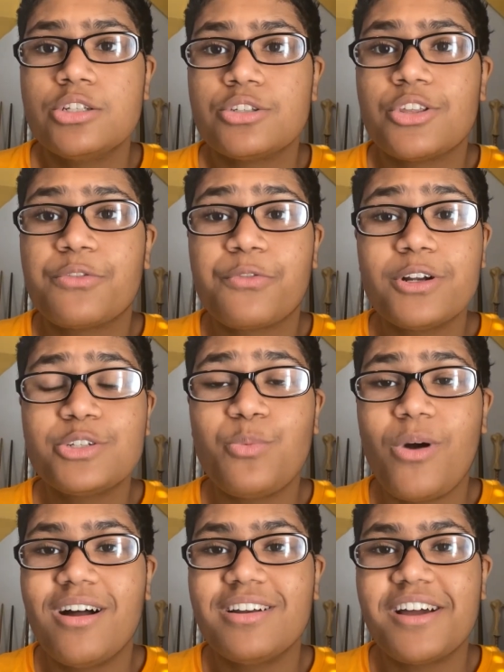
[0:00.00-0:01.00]
So the first
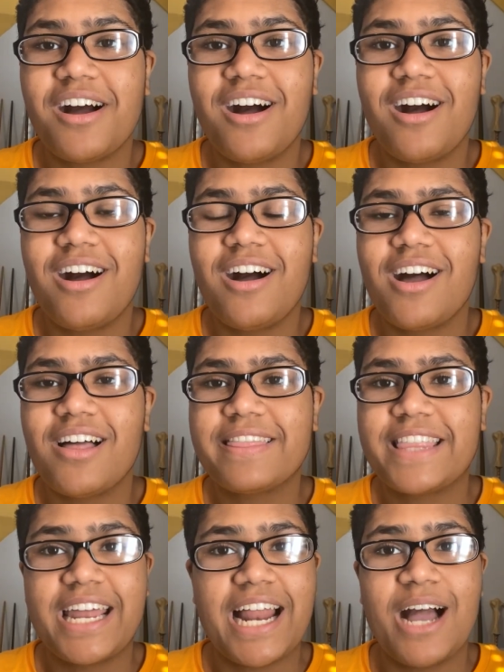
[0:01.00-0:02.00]
wand
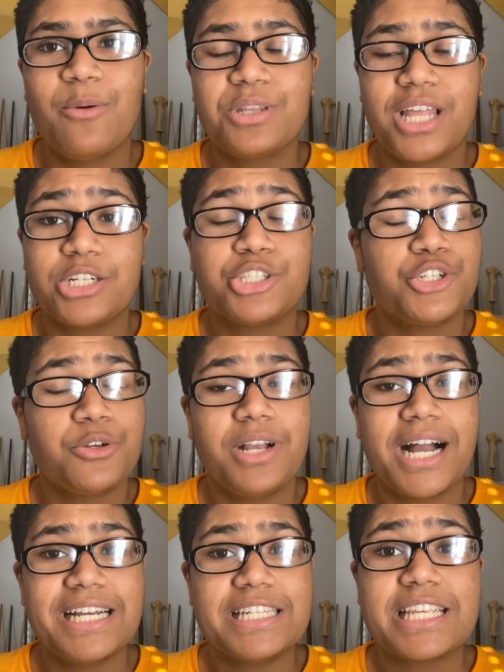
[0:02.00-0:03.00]
that I would like to show you
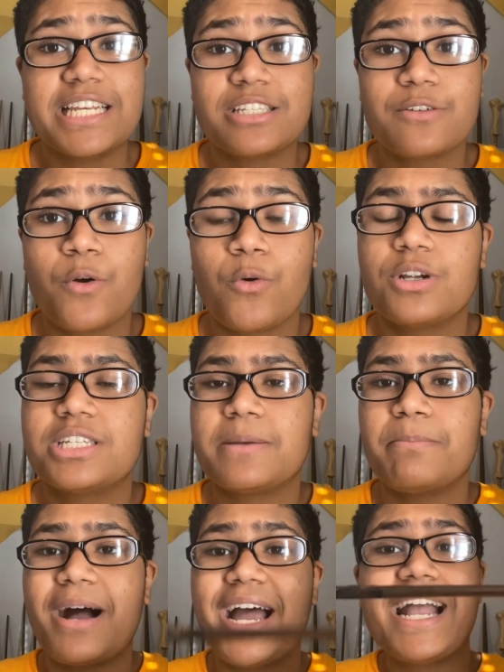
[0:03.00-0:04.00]
guys is, of course,
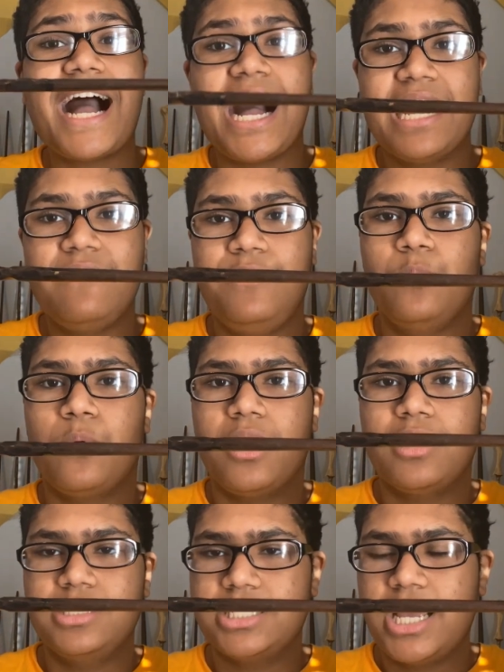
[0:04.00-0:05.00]
my Ivy
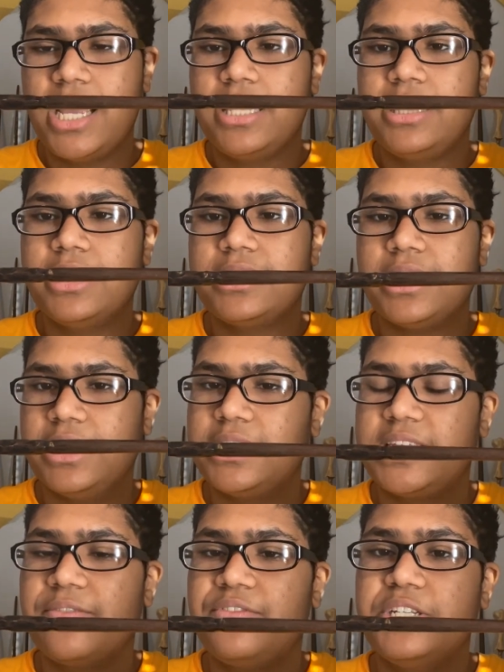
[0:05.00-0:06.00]
wand. This
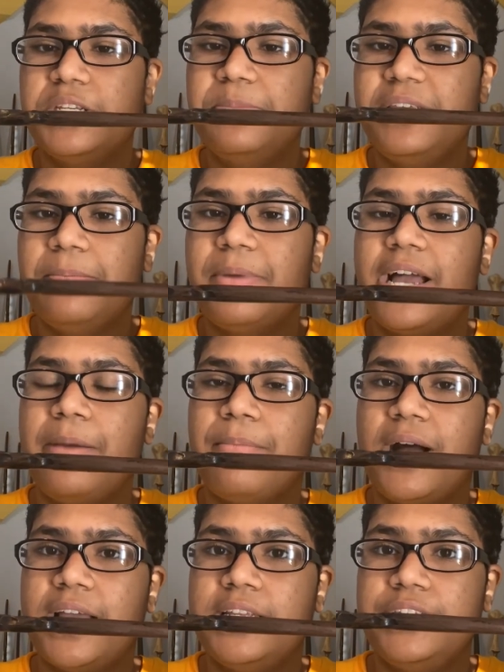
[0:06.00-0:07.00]
is gifted to me by
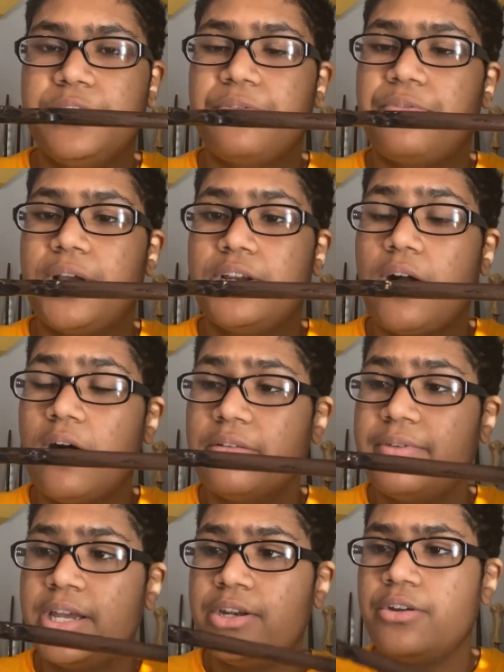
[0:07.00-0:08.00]
my dear friend
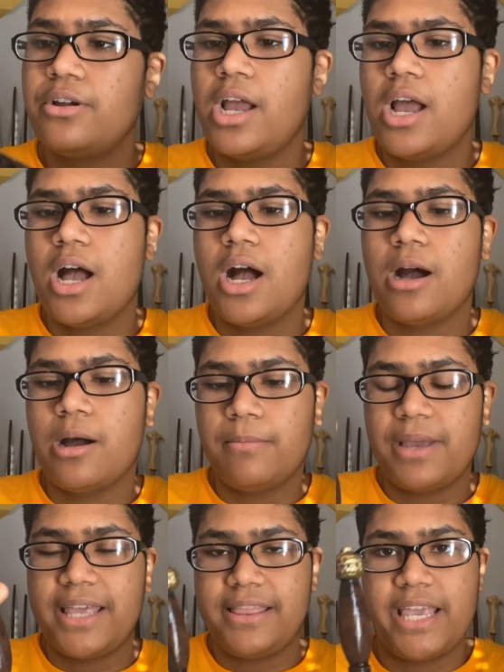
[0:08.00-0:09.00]
Ollivander.
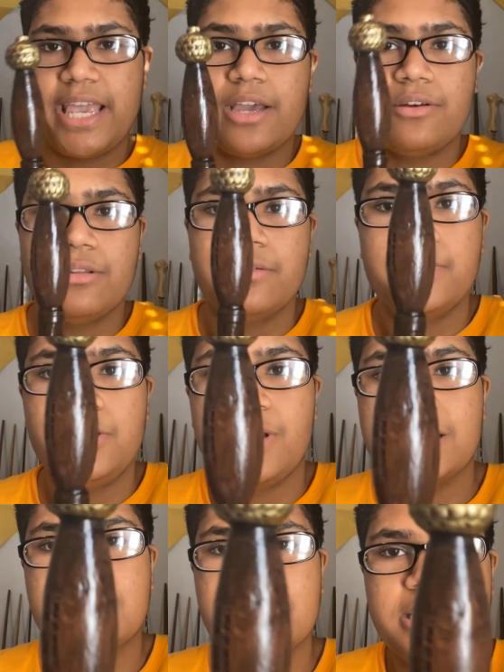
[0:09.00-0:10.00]
At the handle of it, you
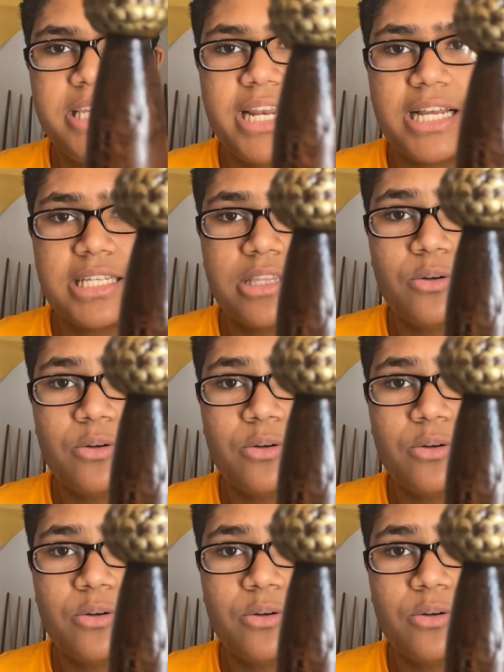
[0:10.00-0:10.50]
guys can see it has a